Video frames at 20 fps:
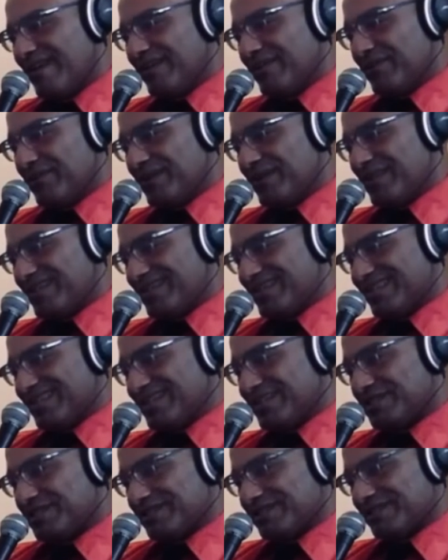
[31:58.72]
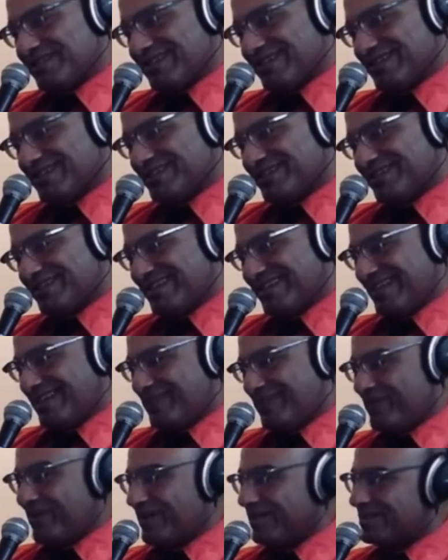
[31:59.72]
Luke essayed a
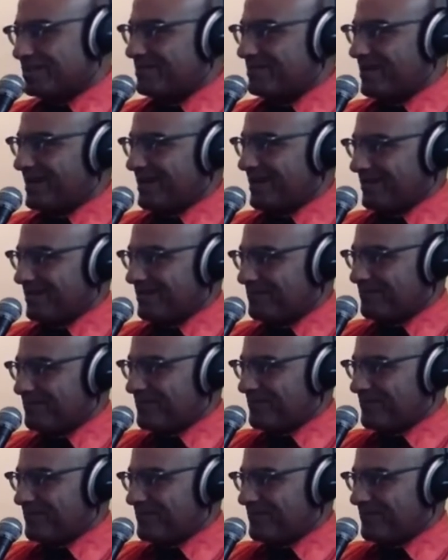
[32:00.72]
wan smile.